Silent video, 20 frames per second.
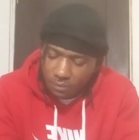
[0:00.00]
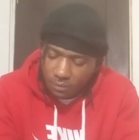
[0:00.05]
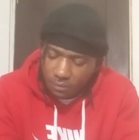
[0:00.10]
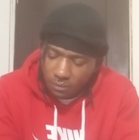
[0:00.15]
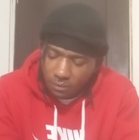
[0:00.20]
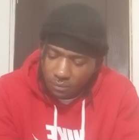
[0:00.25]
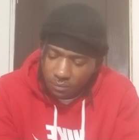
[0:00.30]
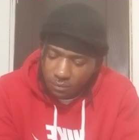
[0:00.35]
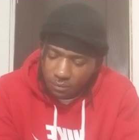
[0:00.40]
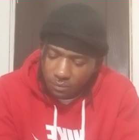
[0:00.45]

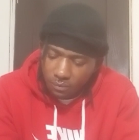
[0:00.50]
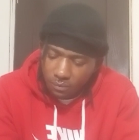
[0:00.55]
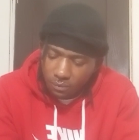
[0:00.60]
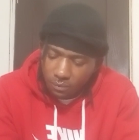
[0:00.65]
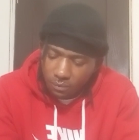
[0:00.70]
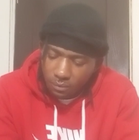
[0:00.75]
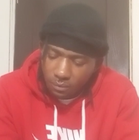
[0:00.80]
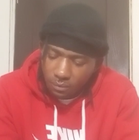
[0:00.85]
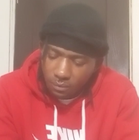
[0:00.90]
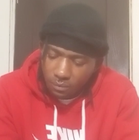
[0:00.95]

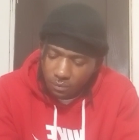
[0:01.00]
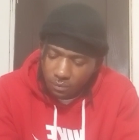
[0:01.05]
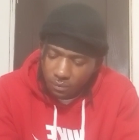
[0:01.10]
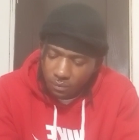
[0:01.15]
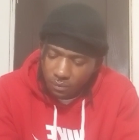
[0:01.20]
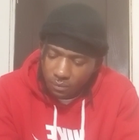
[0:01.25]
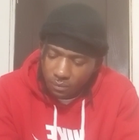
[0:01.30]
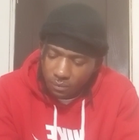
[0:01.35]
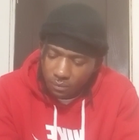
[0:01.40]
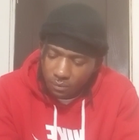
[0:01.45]

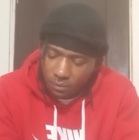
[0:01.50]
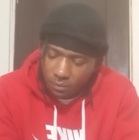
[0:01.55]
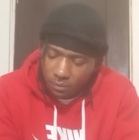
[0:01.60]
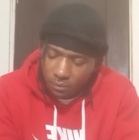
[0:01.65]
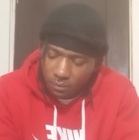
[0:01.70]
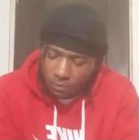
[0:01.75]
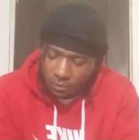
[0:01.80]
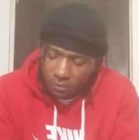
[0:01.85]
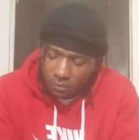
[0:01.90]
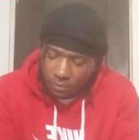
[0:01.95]

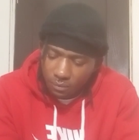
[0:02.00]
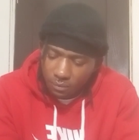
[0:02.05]
No one is speaking in this clip.